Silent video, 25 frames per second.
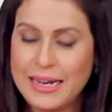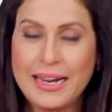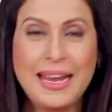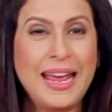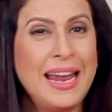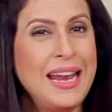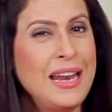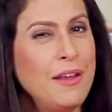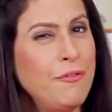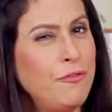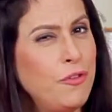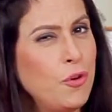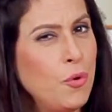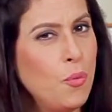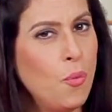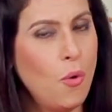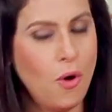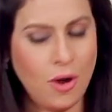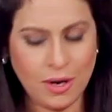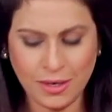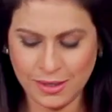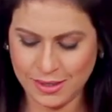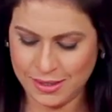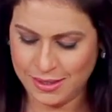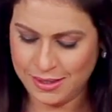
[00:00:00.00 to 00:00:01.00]
and again if you
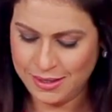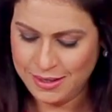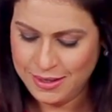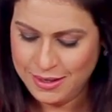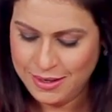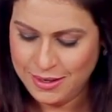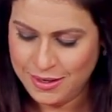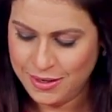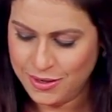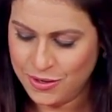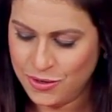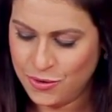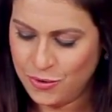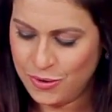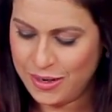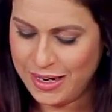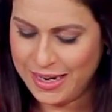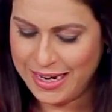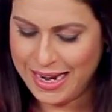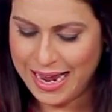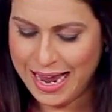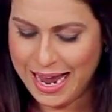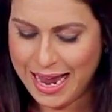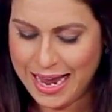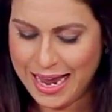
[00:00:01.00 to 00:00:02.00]
want you can